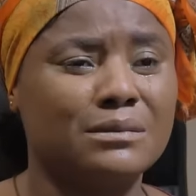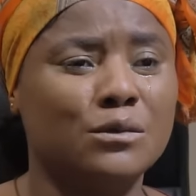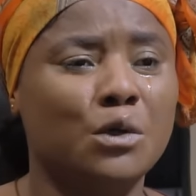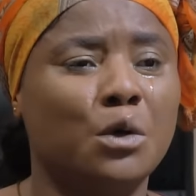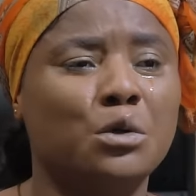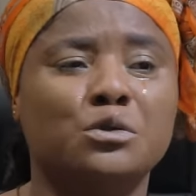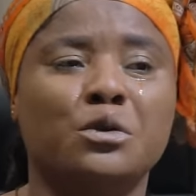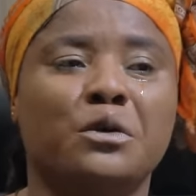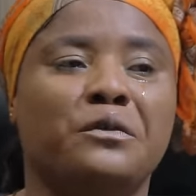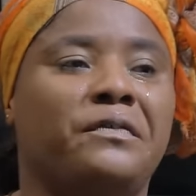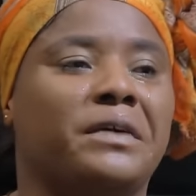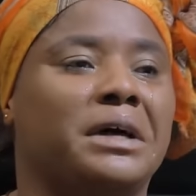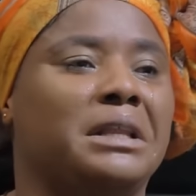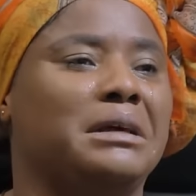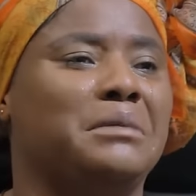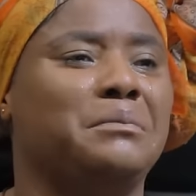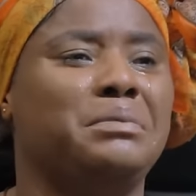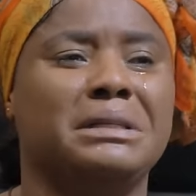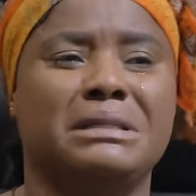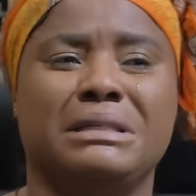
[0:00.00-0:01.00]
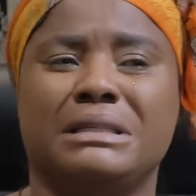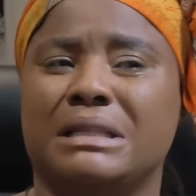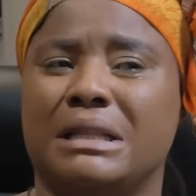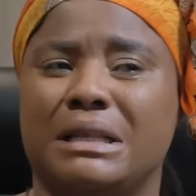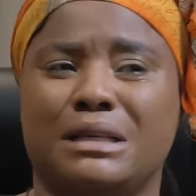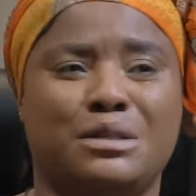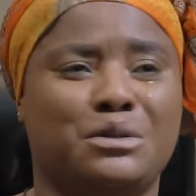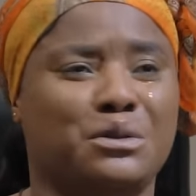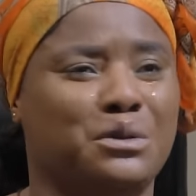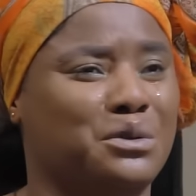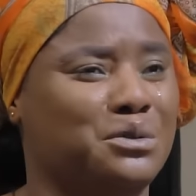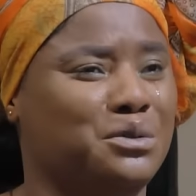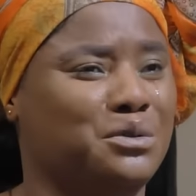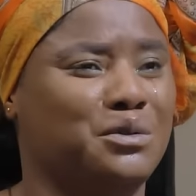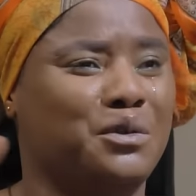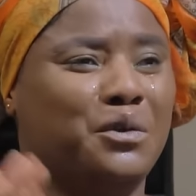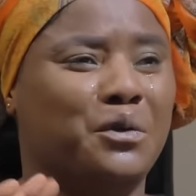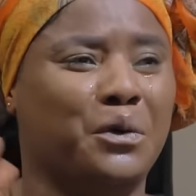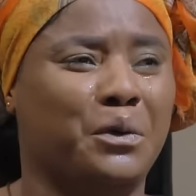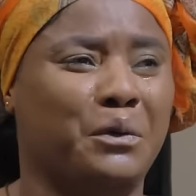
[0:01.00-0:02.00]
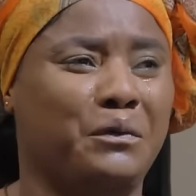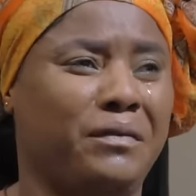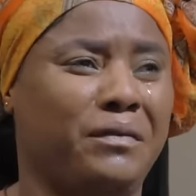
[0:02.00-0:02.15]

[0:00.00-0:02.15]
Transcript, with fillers: Oh no, Father, please let's not go.